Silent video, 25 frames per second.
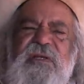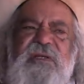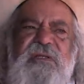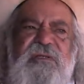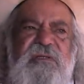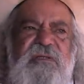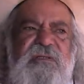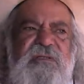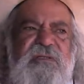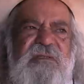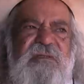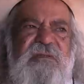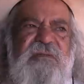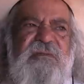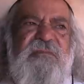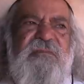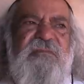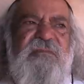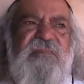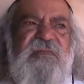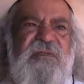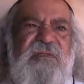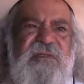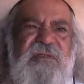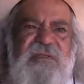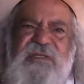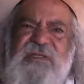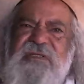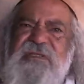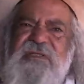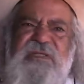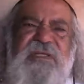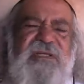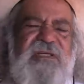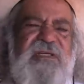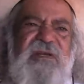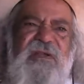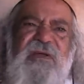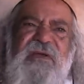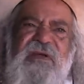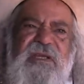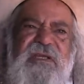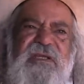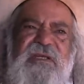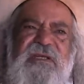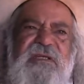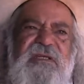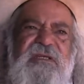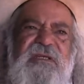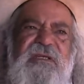and just didn't
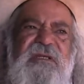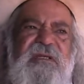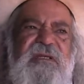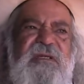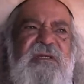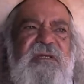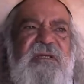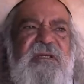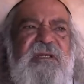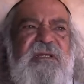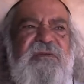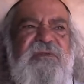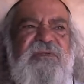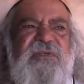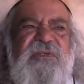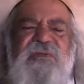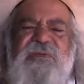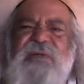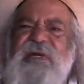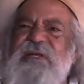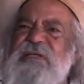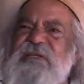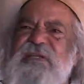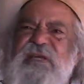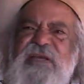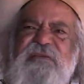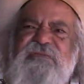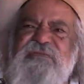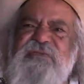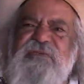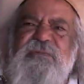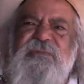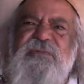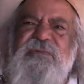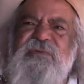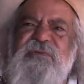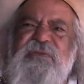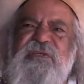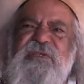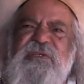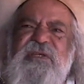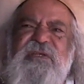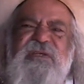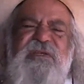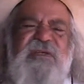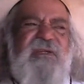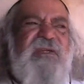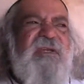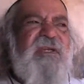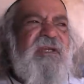like it. Too uncomfortable.
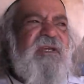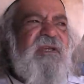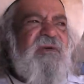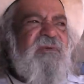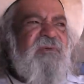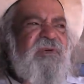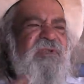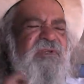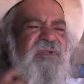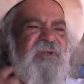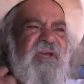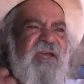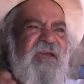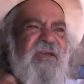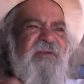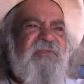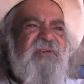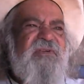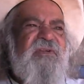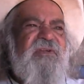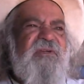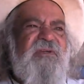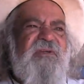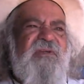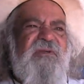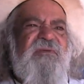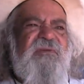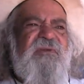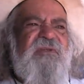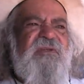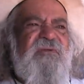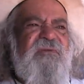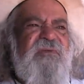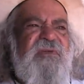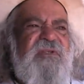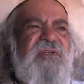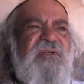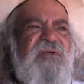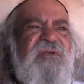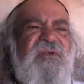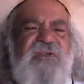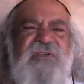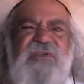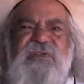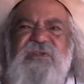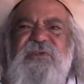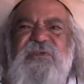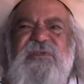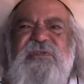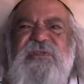When you're
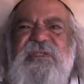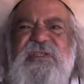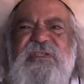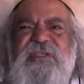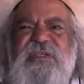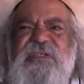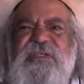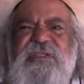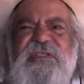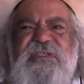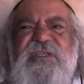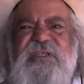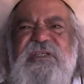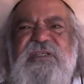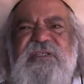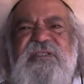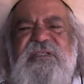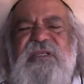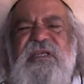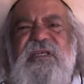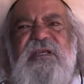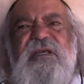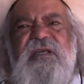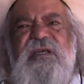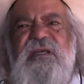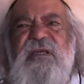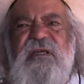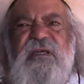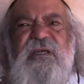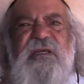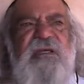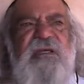not used to these things, they're